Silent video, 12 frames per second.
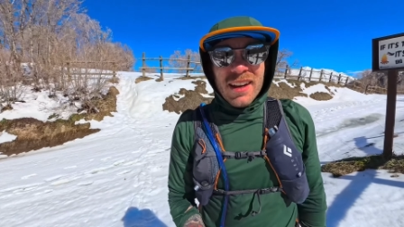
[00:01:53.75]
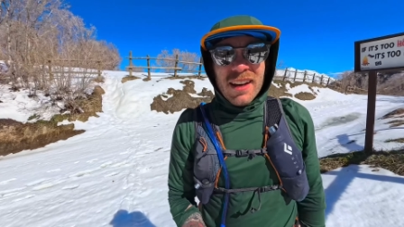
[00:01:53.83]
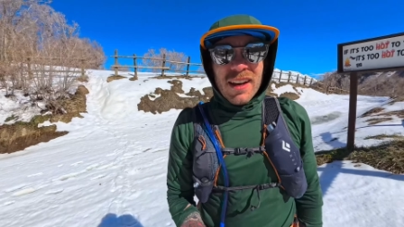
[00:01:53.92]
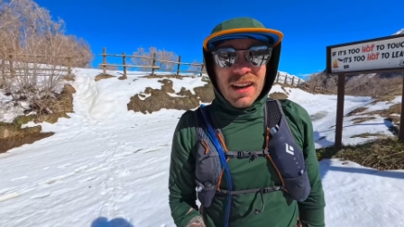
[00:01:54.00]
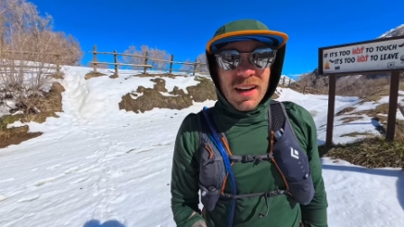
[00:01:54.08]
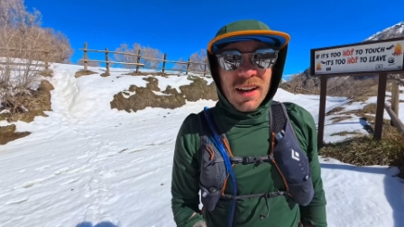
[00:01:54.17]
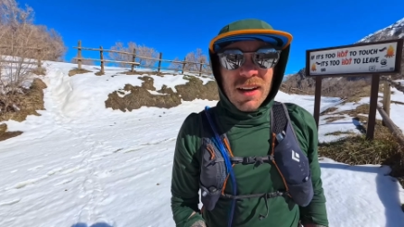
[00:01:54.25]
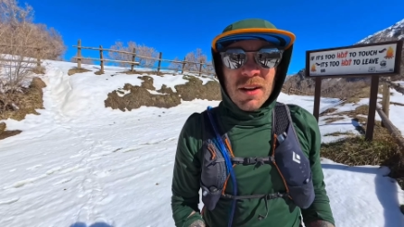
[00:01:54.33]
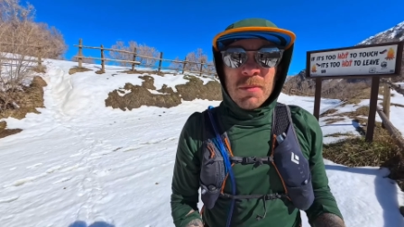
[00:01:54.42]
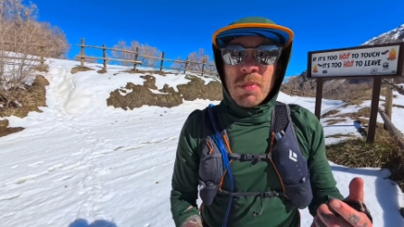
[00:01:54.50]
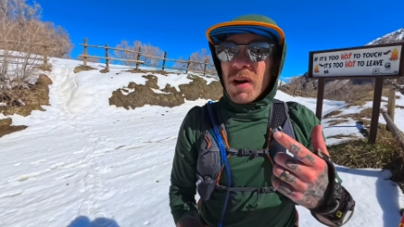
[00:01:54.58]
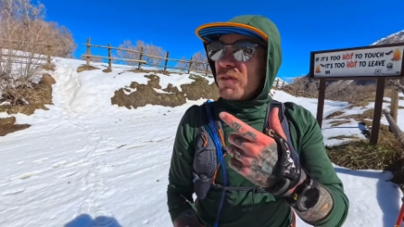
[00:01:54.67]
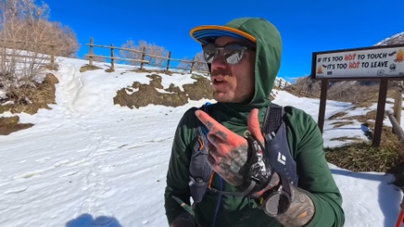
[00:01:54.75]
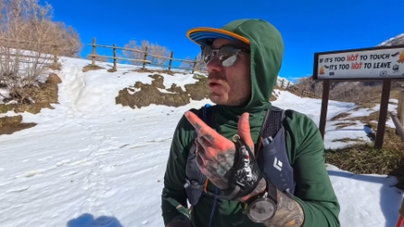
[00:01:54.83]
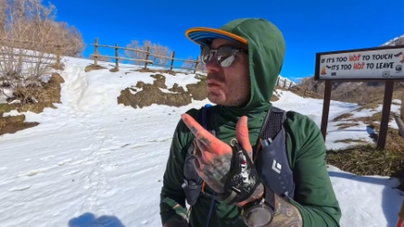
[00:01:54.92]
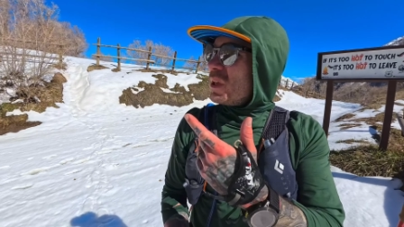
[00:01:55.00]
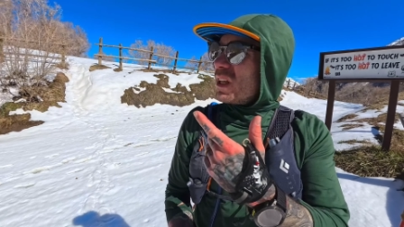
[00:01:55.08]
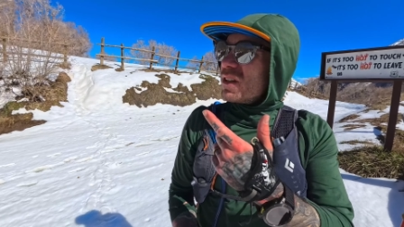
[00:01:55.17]
Uh,
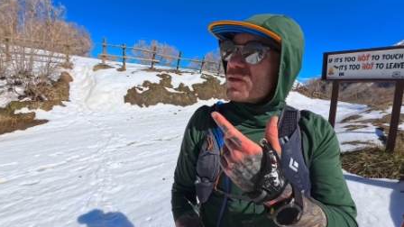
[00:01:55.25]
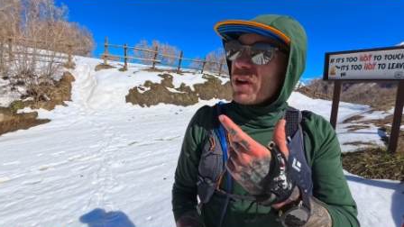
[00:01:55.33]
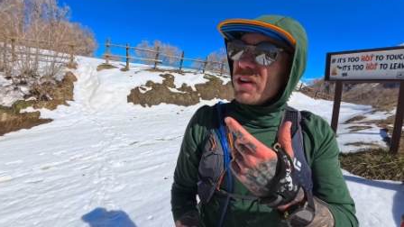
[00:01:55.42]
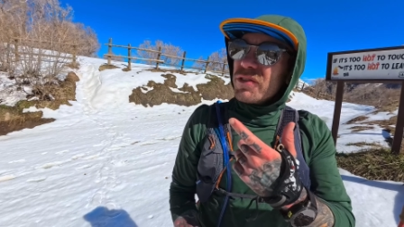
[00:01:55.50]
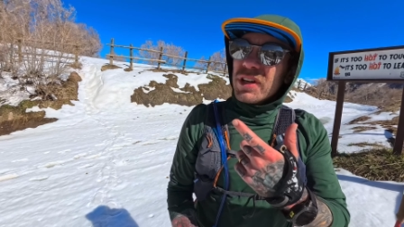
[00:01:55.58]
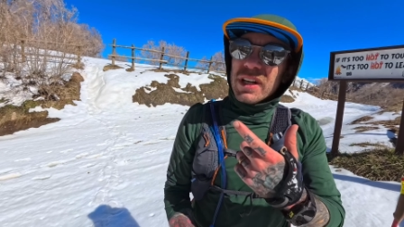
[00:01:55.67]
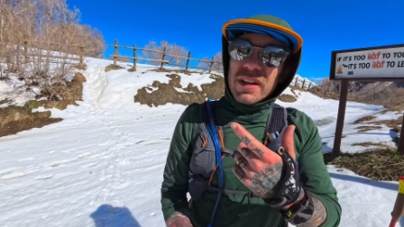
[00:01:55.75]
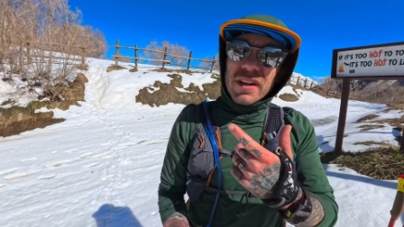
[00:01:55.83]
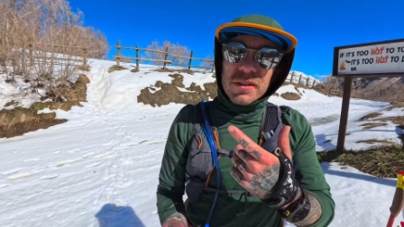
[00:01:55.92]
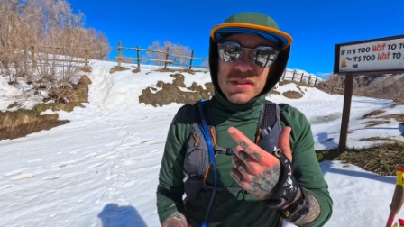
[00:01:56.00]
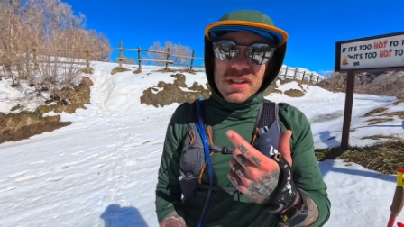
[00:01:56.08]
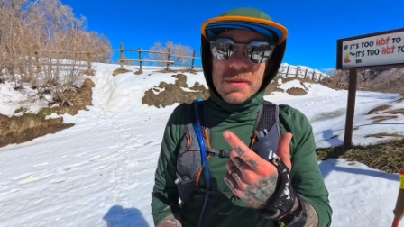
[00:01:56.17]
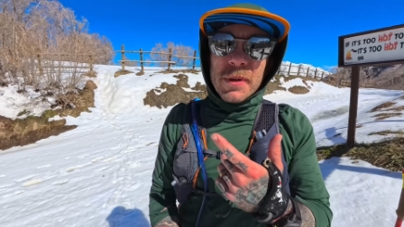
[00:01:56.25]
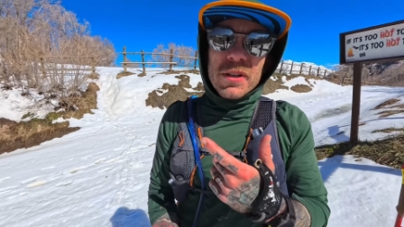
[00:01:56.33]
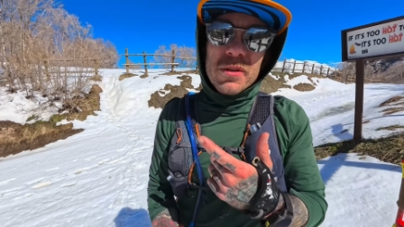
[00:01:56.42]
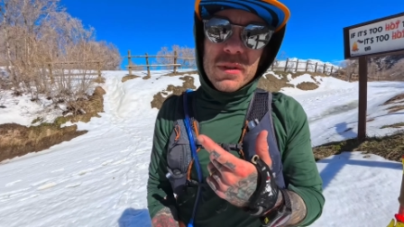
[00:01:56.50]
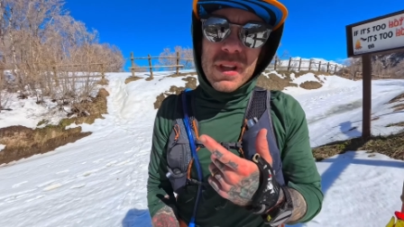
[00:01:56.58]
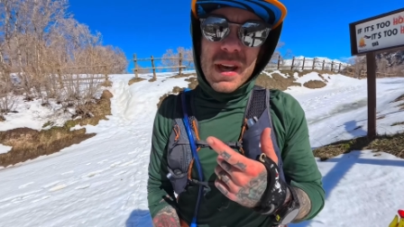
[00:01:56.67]
Buffalo Peak is right over here. I was thinking
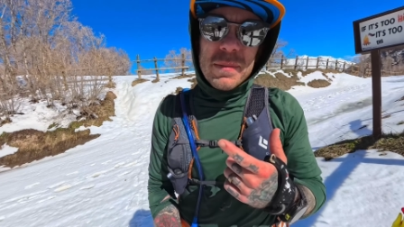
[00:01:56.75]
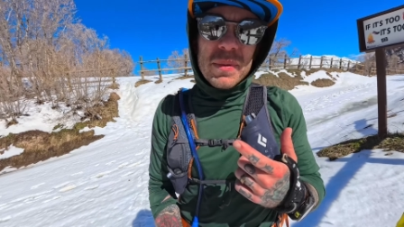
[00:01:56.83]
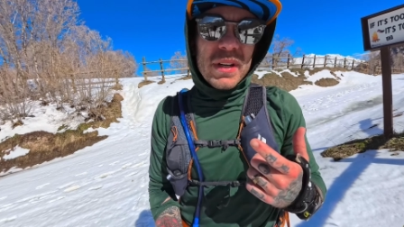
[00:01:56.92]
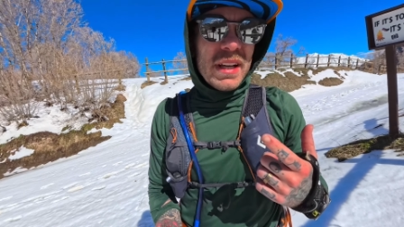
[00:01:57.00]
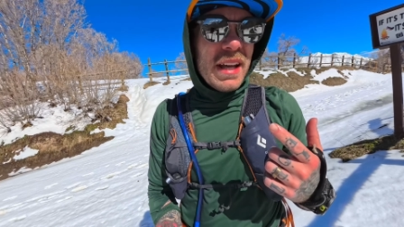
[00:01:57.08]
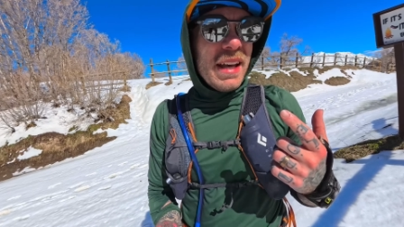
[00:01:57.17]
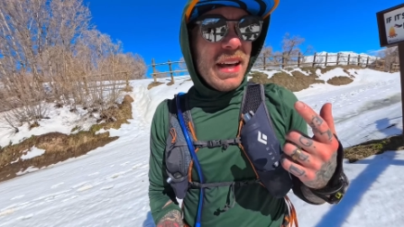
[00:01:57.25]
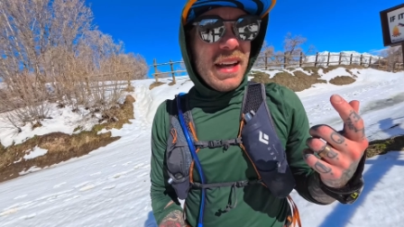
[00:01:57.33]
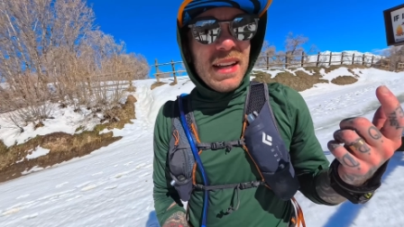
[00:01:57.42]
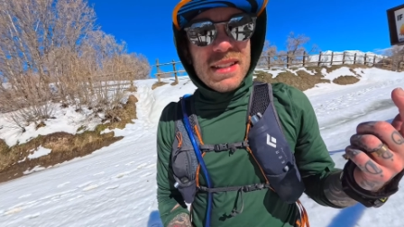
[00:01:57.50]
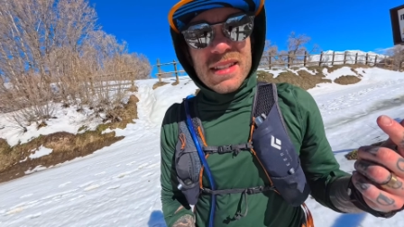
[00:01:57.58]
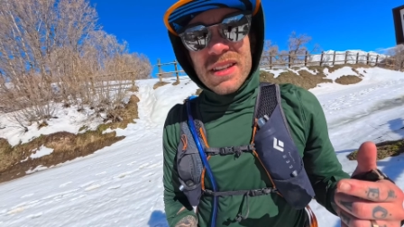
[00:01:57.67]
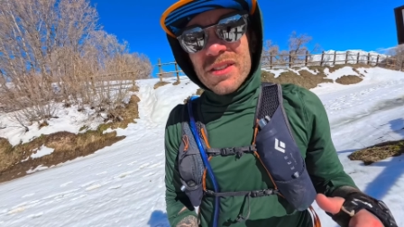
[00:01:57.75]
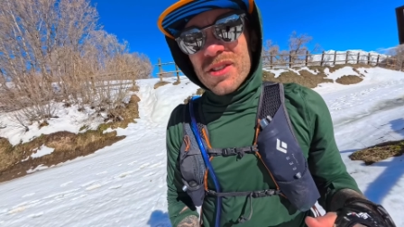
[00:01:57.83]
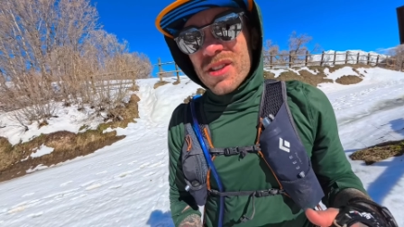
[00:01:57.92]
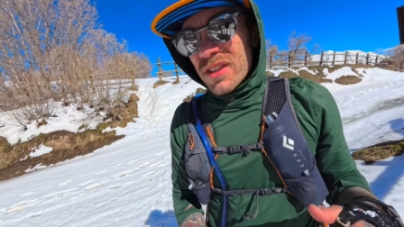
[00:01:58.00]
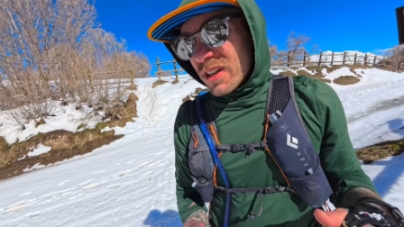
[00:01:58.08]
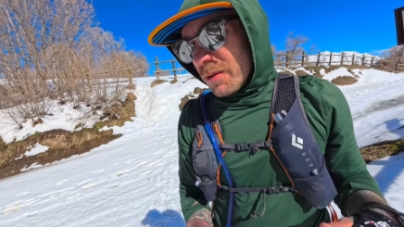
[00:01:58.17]
about doing that, but it's either
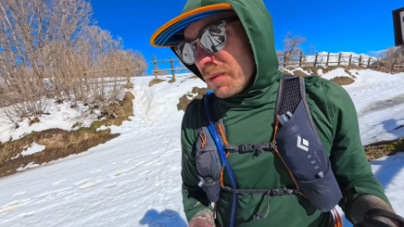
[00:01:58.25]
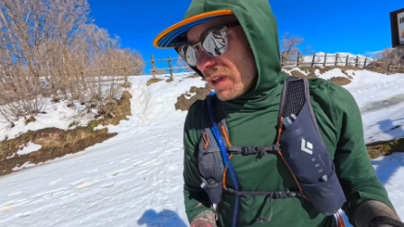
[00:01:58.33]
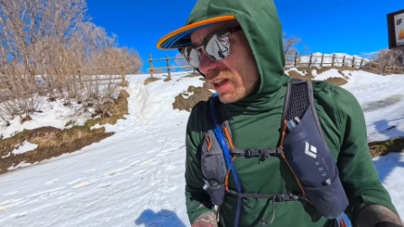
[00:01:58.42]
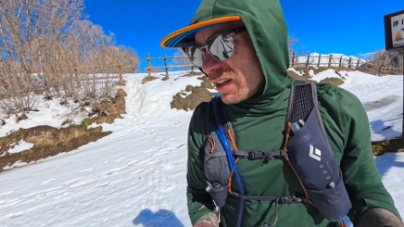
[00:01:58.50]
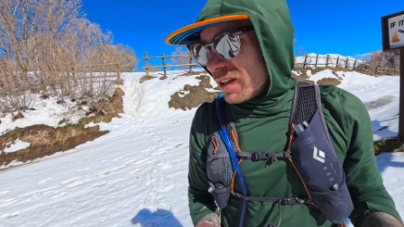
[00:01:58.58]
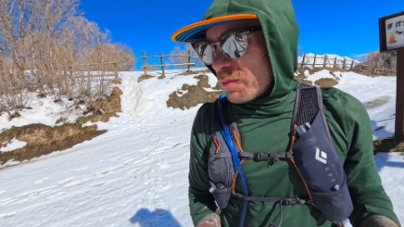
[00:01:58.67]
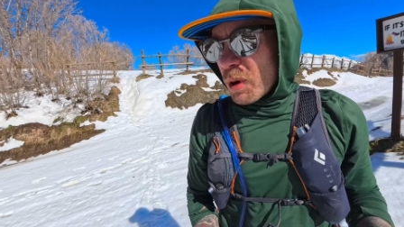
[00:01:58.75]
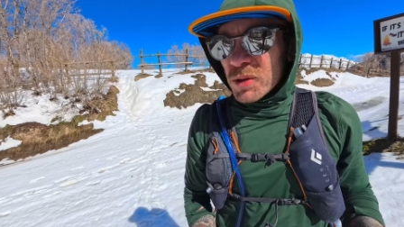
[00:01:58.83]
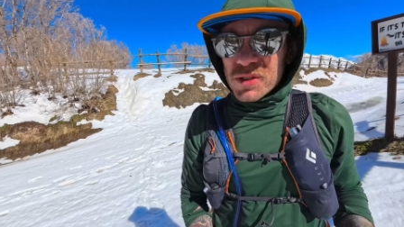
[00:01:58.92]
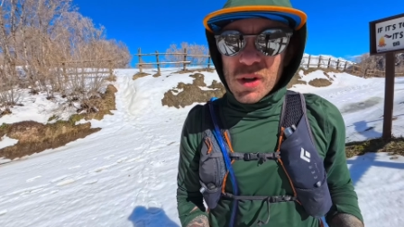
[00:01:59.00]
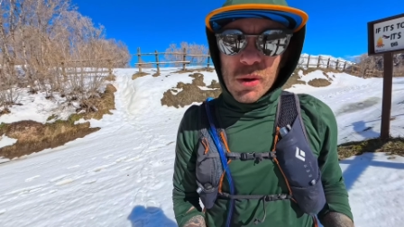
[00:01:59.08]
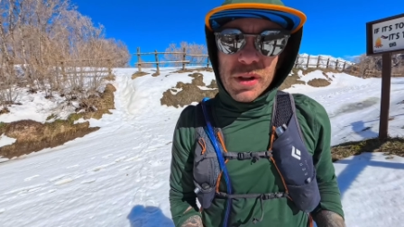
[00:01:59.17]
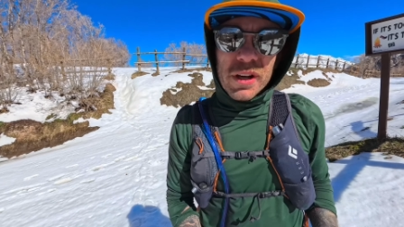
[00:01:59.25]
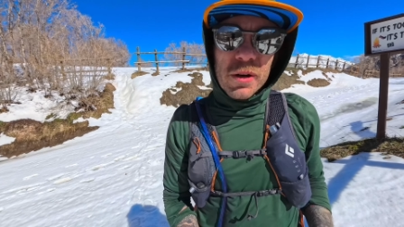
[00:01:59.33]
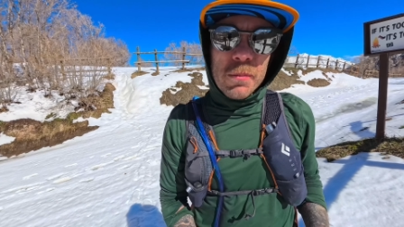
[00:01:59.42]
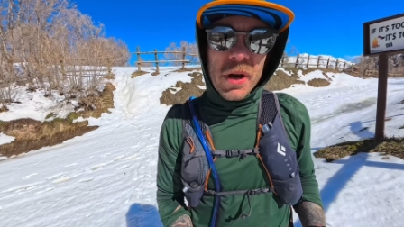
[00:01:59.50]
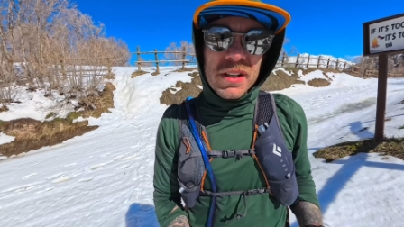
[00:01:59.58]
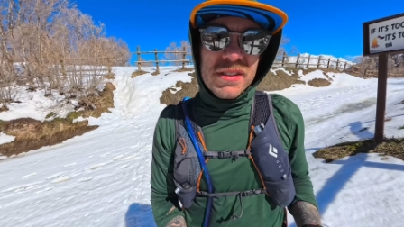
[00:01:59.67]
just going to be post-holing
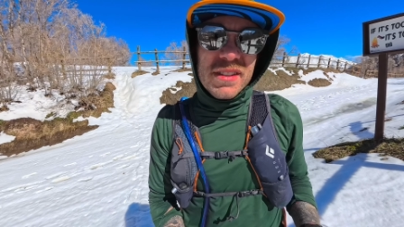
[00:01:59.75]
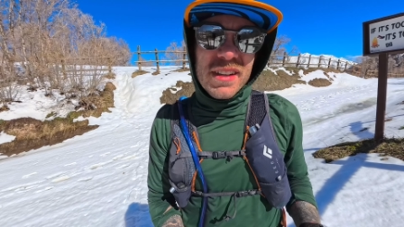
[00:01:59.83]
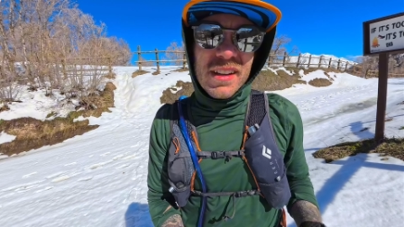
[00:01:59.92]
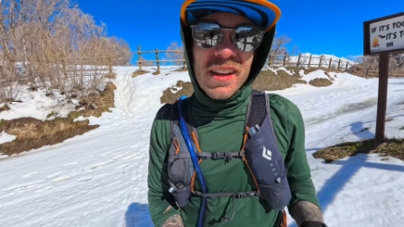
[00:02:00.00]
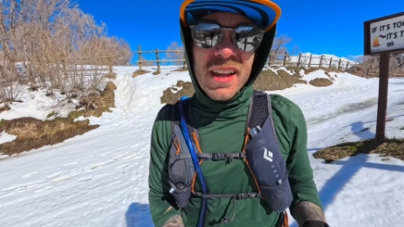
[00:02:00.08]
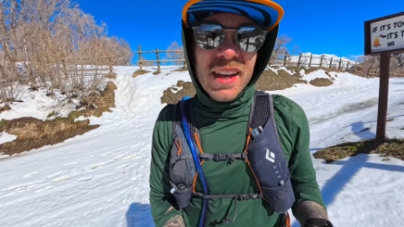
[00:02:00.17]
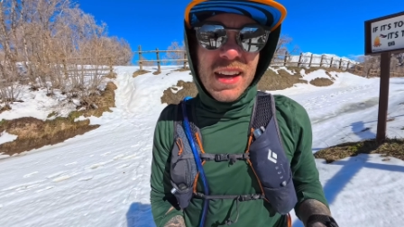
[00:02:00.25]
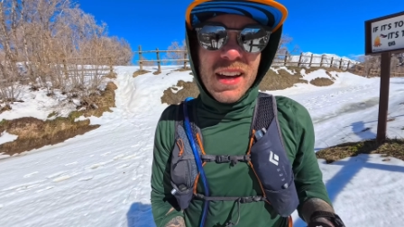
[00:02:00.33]
or mud still.